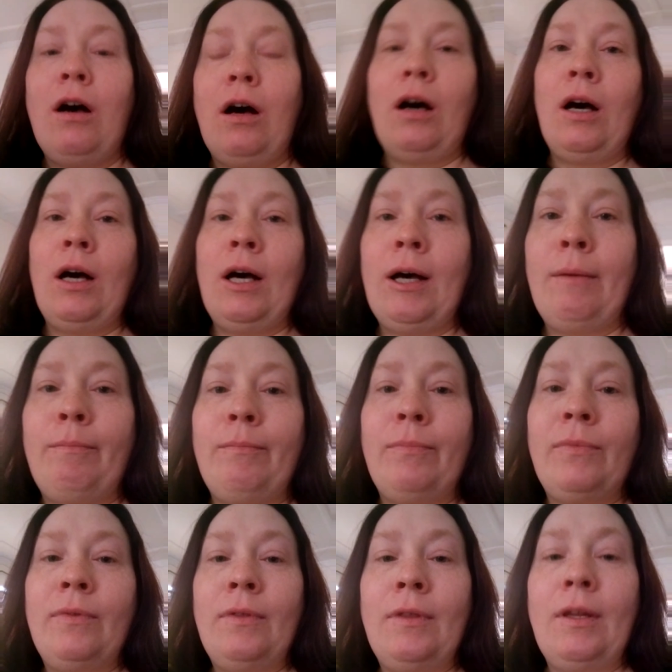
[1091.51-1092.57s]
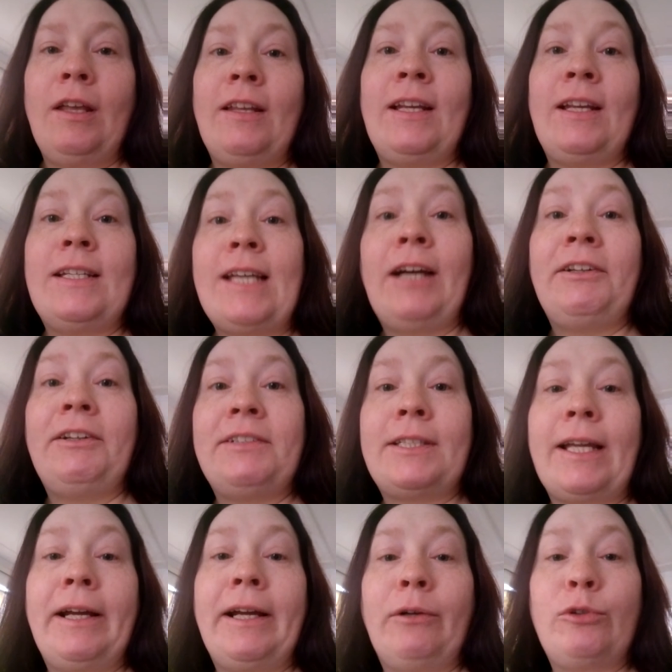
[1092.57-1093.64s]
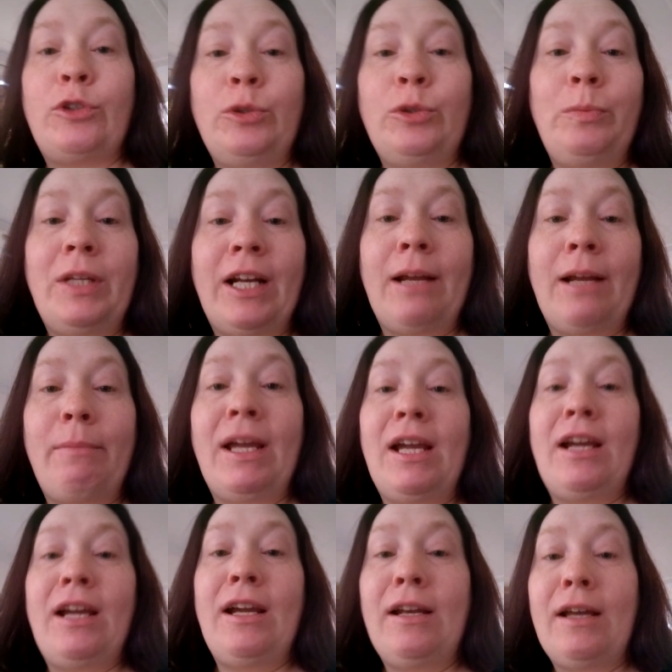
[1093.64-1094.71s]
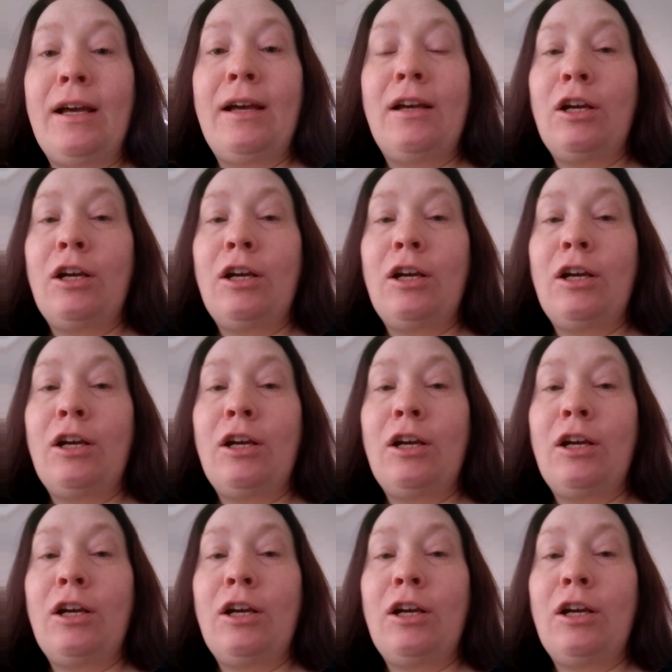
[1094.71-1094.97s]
the Italian style soup that I made.